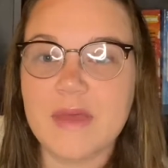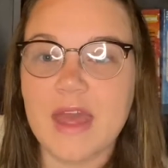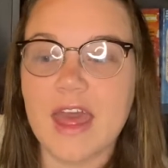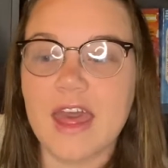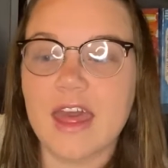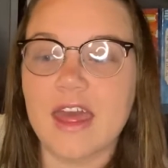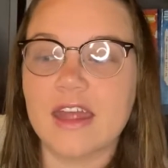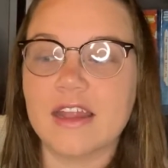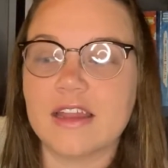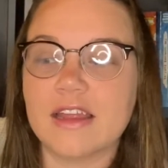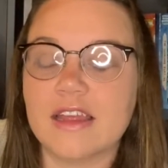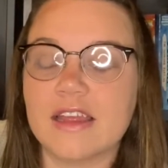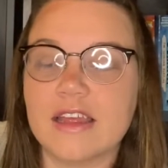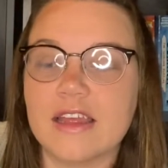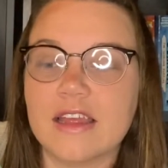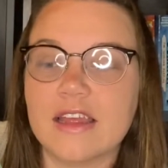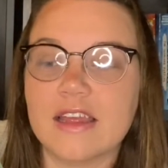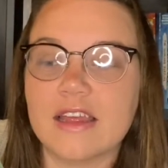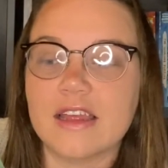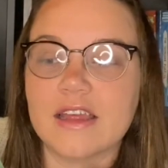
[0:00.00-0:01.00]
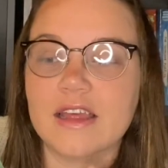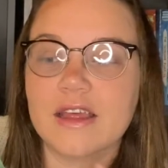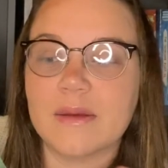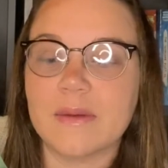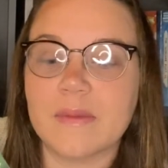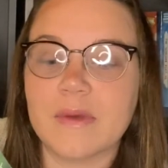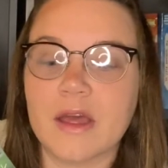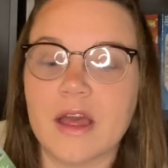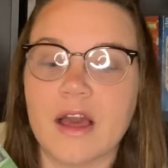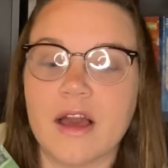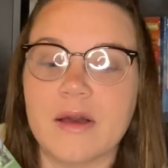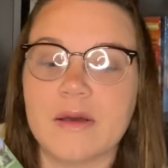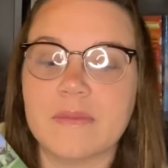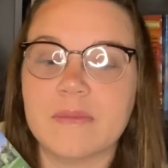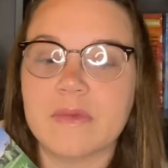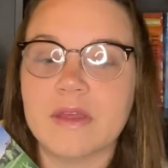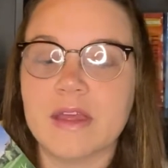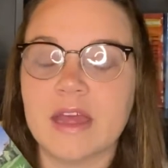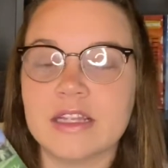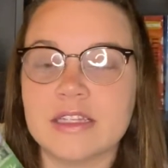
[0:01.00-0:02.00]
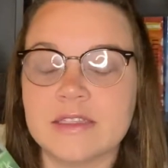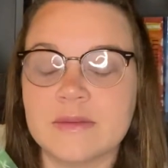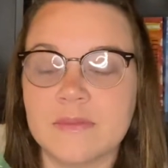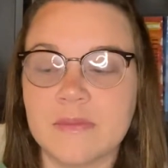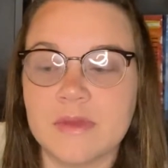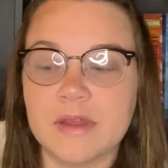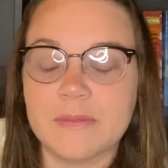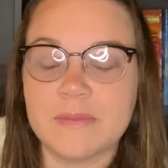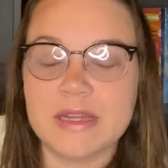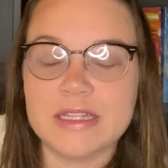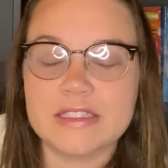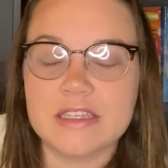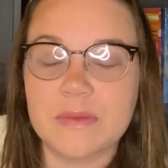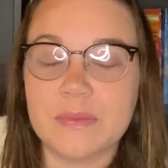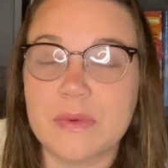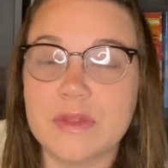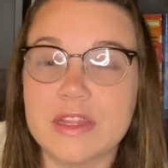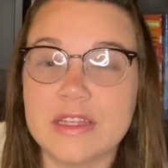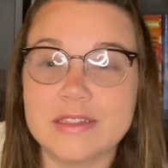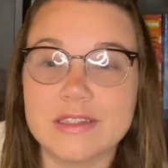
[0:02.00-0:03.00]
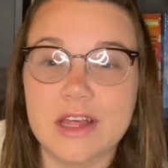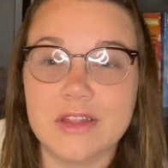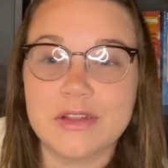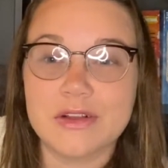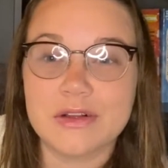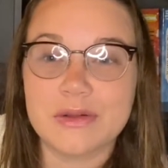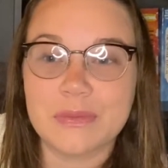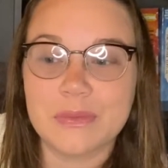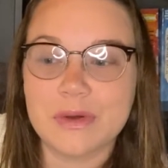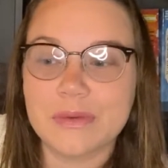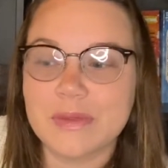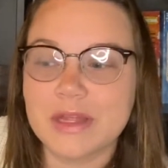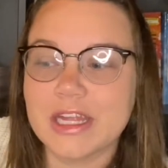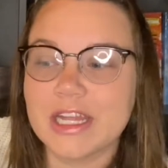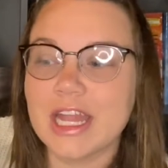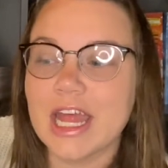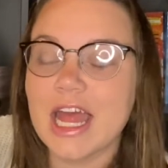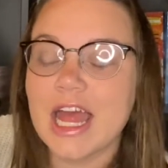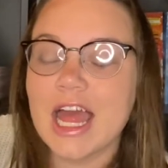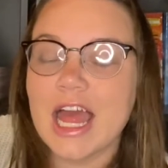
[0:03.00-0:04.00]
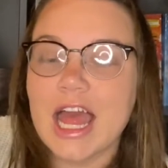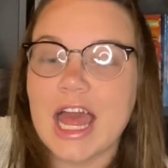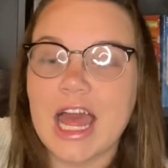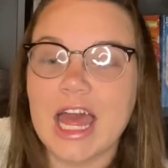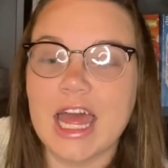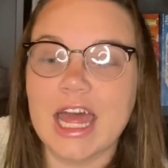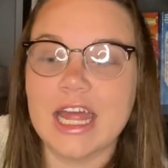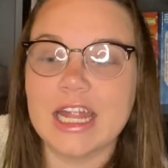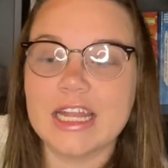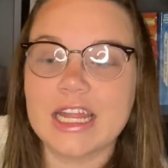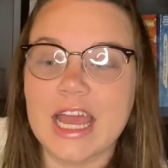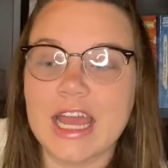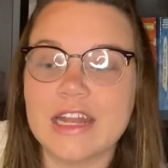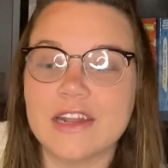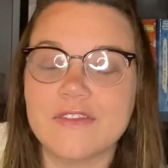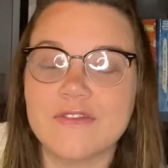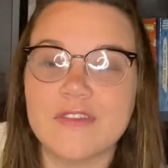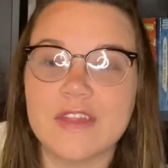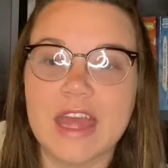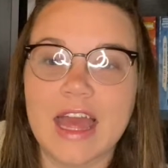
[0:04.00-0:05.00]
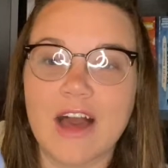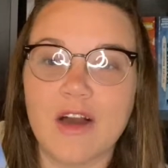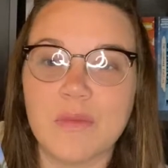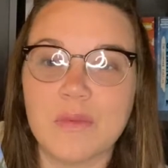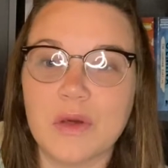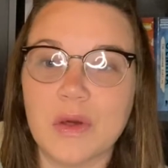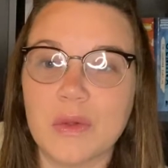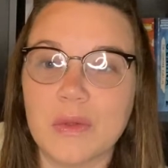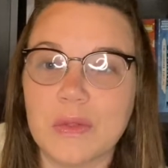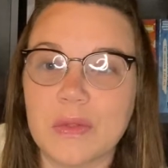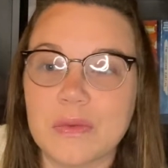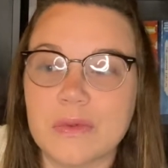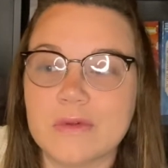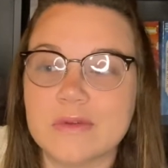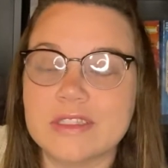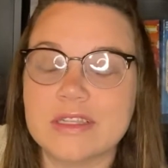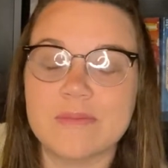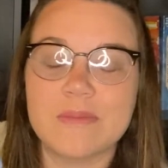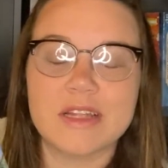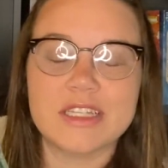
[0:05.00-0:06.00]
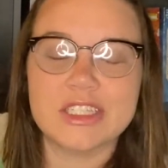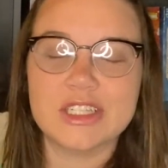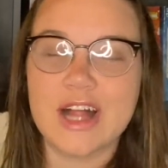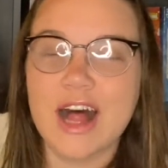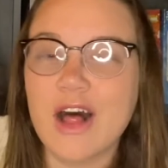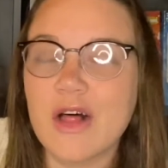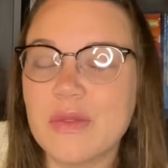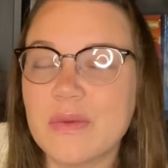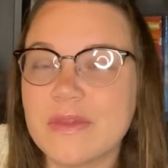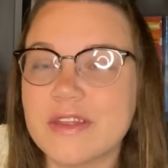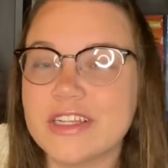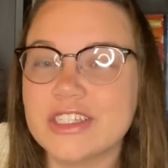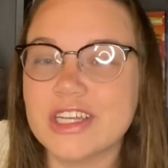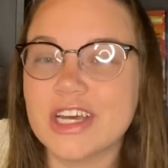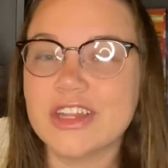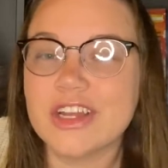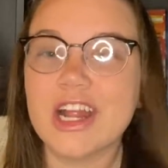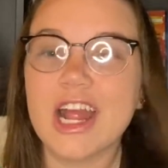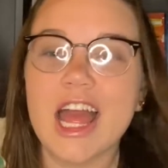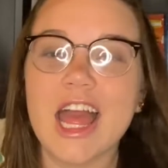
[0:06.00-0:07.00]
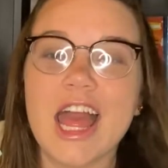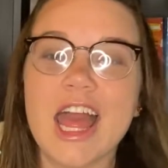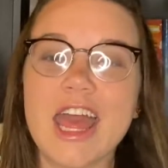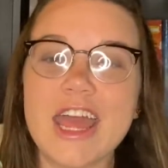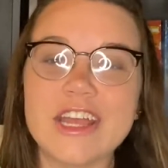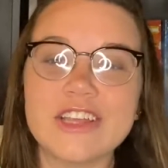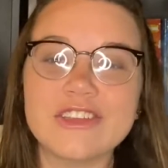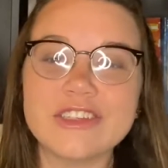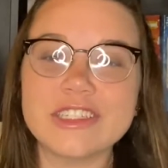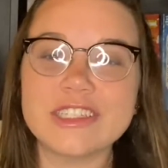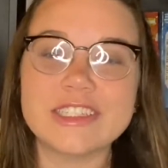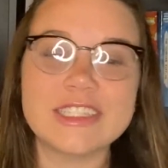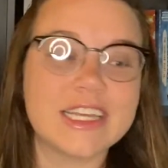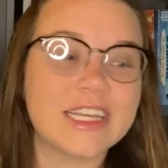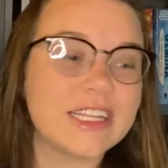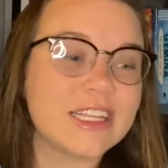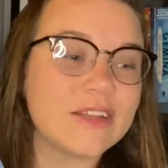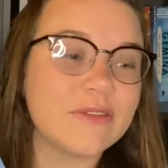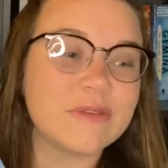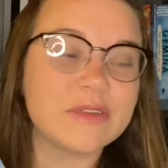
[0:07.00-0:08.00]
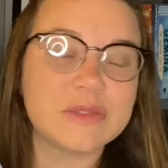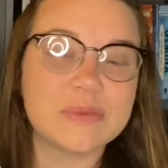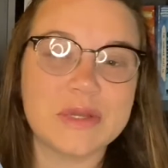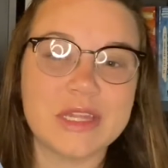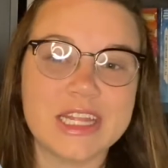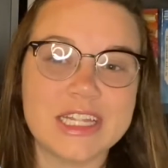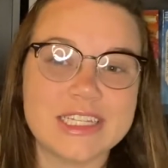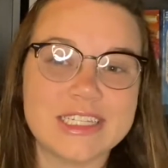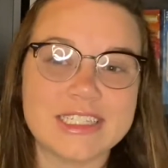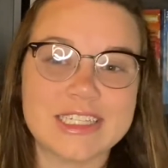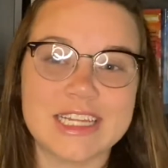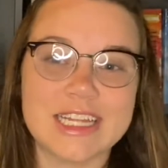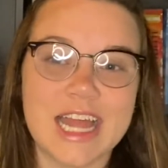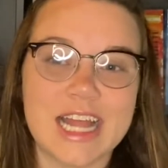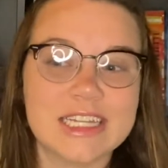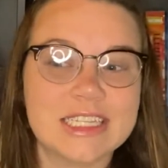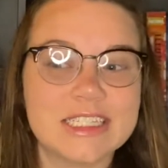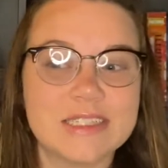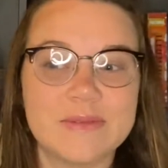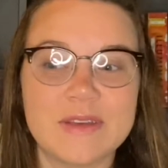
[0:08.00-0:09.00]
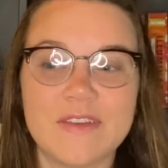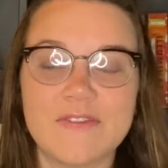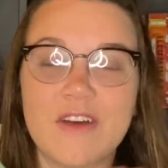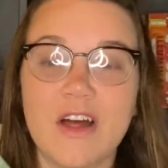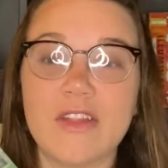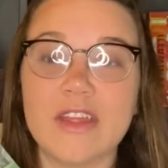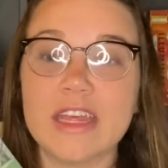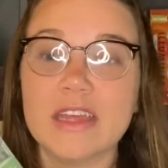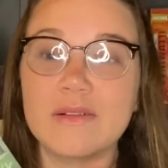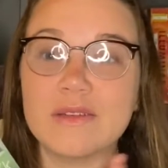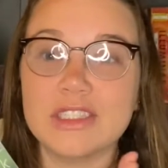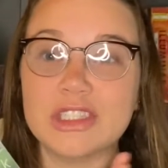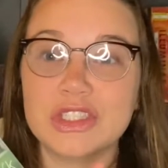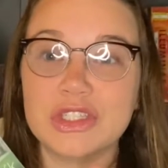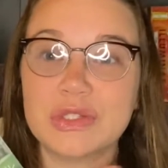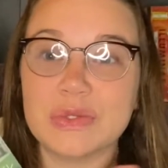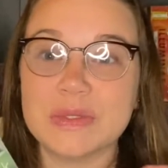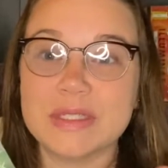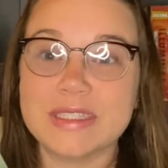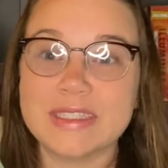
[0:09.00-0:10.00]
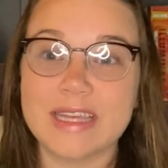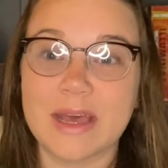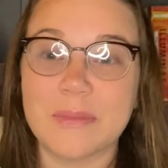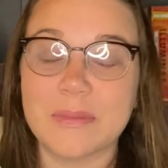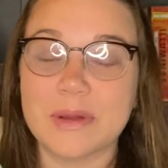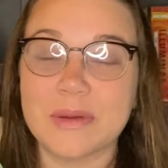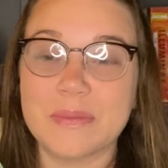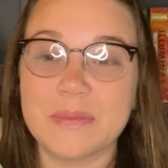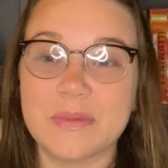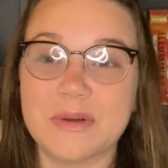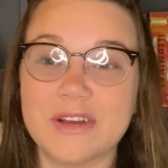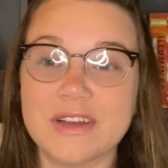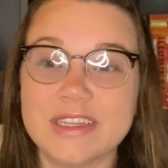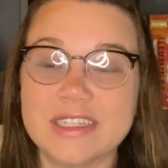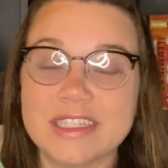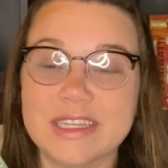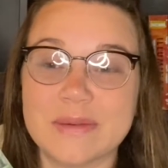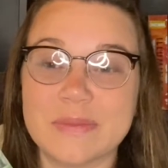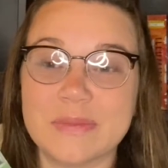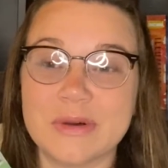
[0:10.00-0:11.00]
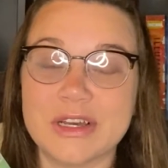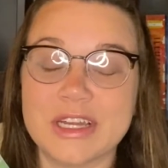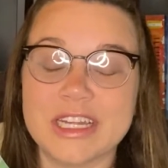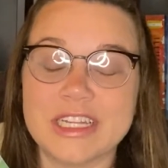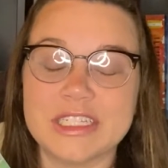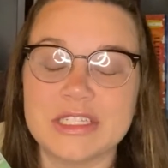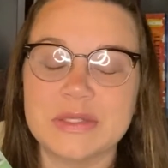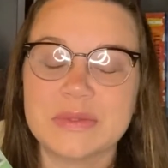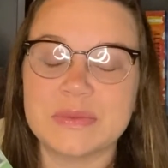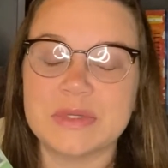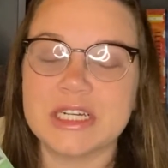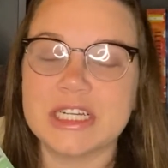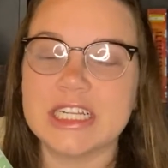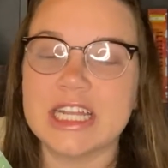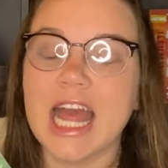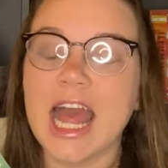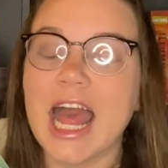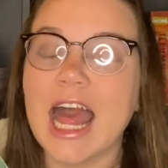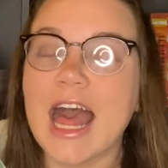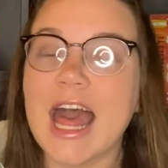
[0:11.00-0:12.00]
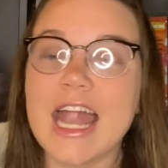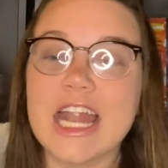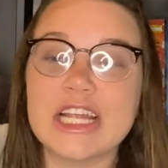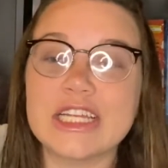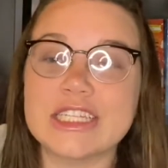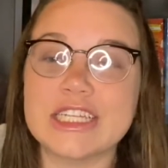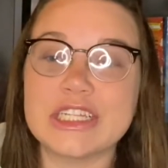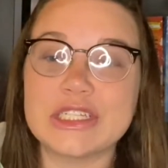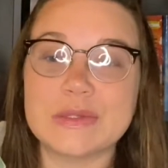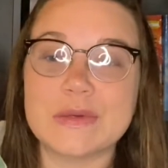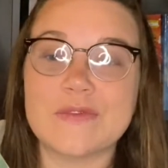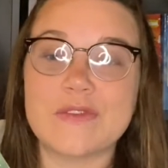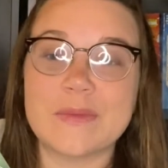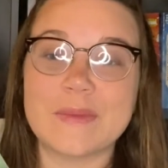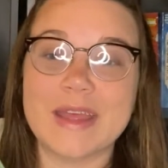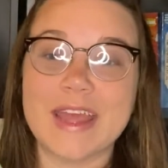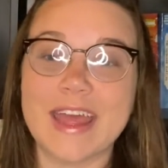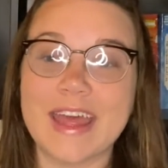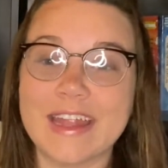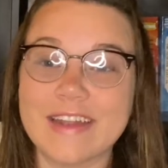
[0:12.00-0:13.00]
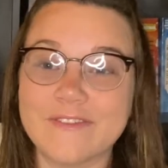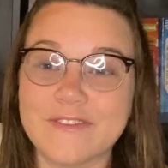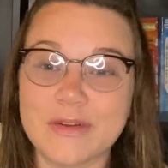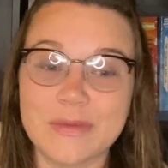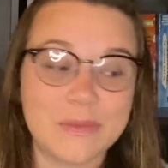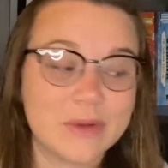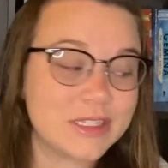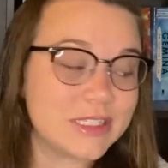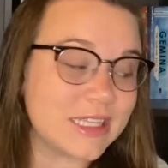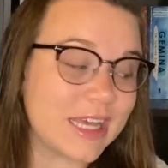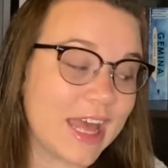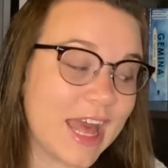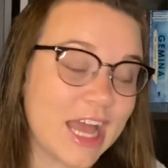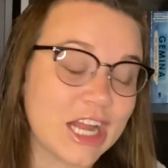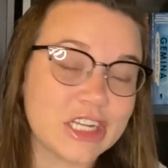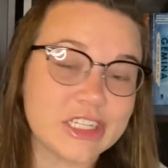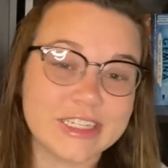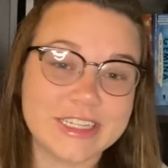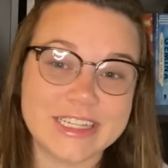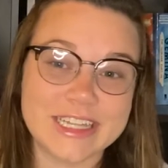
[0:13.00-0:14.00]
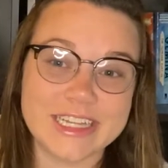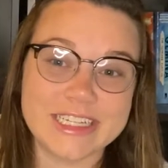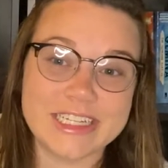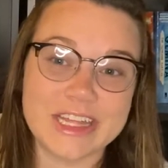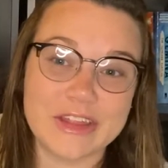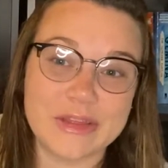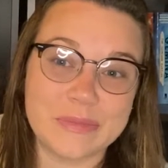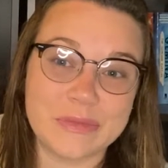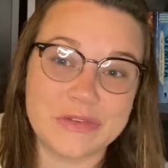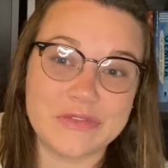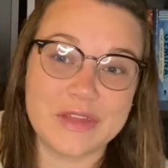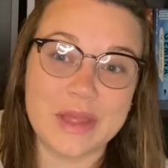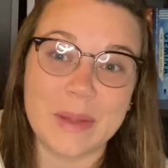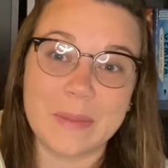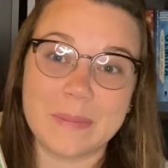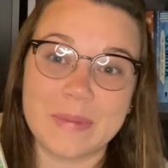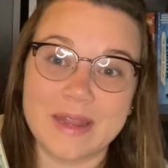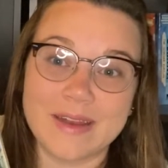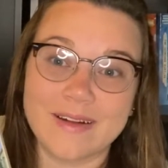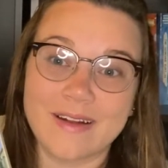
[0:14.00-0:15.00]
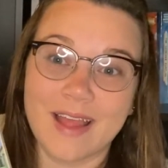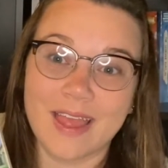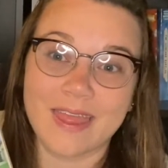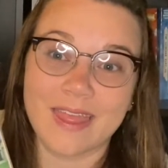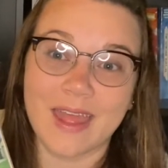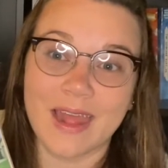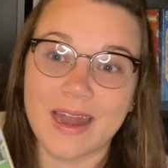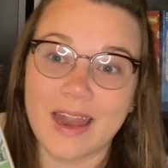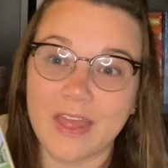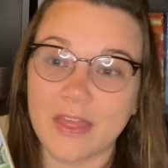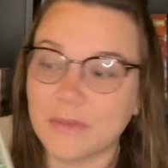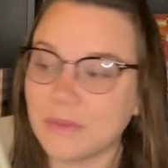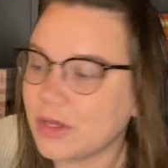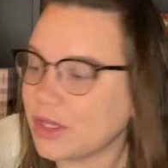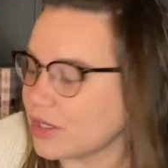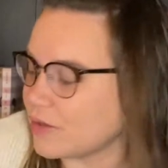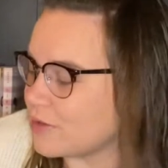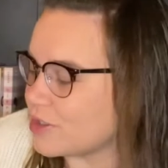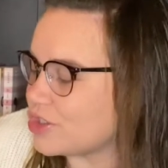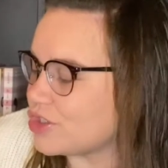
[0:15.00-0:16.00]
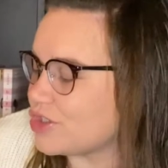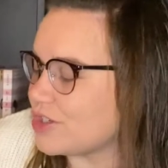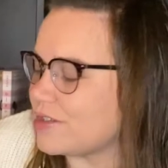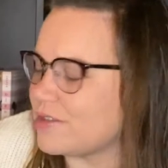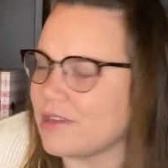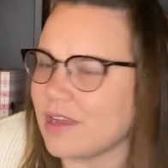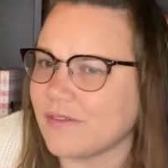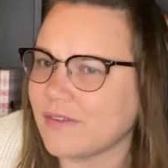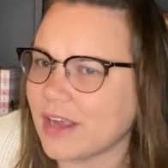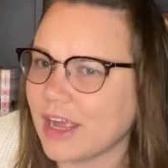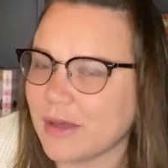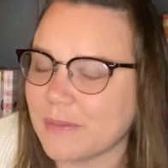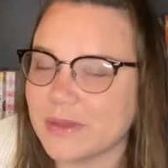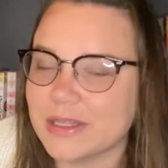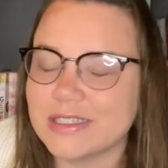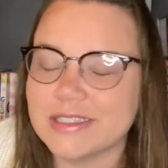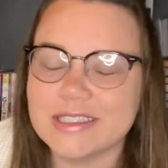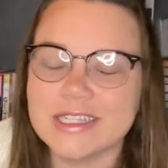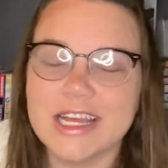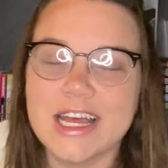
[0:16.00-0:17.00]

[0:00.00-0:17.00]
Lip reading: and he meets up with this other woman, and kind of they help go through some mental health with each other. It was really disconnected to me. It felt like it was two separate books put into one, and it just didn't do it for me. And for once, I actually liked the movie better than the book, which never happens.